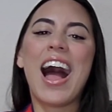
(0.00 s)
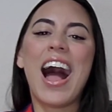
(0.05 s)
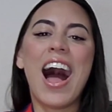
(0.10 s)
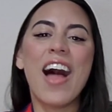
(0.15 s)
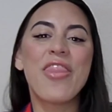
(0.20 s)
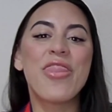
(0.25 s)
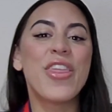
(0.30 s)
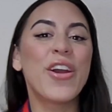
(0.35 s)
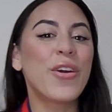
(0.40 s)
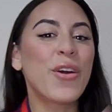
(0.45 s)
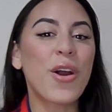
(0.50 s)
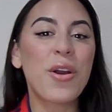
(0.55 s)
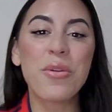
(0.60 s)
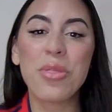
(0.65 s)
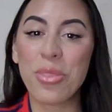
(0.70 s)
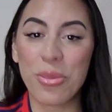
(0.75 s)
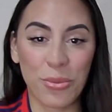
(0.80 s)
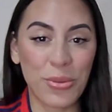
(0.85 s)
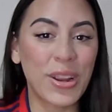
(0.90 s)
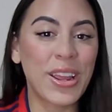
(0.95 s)
there are
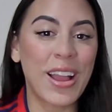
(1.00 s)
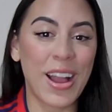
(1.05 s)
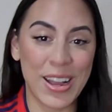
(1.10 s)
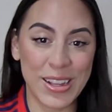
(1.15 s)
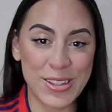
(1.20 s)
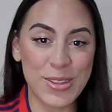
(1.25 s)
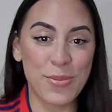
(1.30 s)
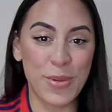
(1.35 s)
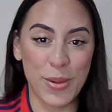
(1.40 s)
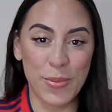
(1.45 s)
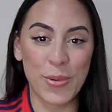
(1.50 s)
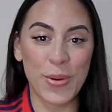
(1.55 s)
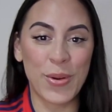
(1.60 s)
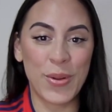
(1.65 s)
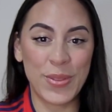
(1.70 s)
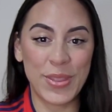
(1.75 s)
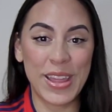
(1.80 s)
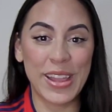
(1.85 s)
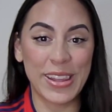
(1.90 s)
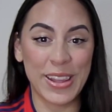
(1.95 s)
three kinds of people
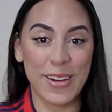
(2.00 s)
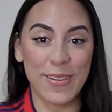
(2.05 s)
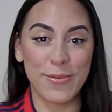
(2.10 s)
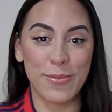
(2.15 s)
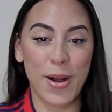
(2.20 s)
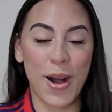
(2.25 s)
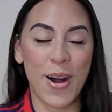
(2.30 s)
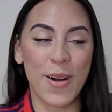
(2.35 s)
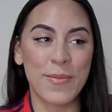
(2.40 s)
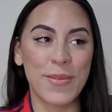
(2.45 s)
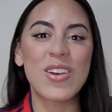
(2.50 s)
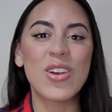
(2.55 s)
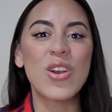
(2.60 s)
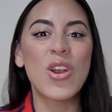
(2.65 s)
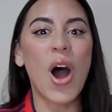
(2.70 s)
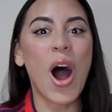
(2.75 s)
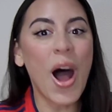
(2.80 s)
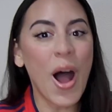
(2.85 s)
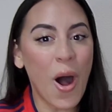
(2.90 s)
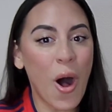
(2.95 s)
that love bomb.
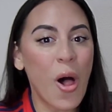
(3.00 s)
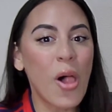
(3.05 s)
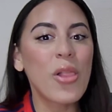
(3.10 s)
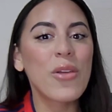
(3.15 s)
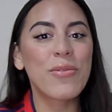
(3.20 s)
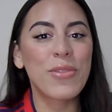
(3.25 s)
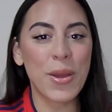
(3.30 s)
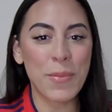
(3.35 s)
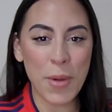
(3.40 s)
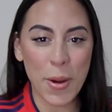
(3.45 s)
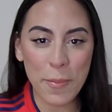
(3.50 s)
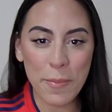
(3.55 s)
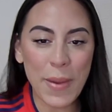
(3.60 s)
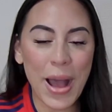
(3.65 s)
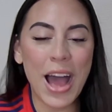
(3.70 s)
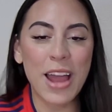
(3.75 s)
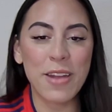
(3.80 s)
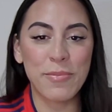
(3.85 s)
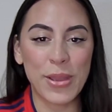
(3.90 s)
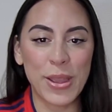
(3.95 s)
Not all of them are
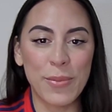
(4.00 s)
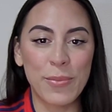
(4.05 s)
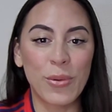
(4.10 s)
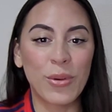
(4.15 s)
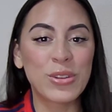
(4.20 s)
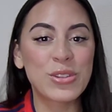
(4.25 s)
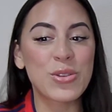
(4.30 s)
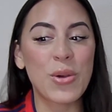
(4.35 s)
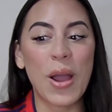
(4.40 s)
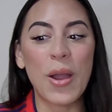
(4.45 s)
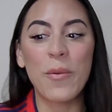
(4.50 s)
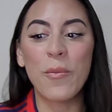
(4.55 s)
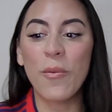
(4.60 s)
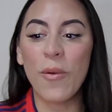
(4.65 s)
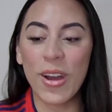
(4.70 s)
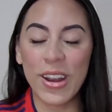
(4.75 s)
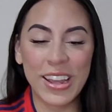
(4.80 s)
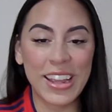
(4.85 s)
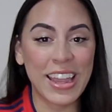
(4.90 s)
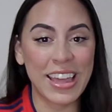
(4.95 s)
bad people, so I
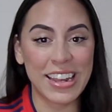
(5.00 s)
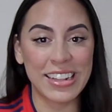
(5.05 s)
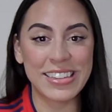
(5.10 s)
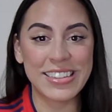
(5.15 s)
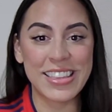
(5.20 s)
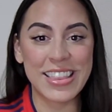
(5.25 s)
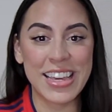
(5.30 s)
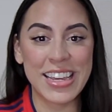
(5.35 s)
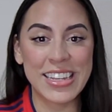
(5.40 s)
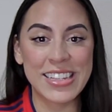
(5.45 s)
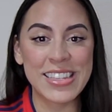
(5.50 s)
want to get into this.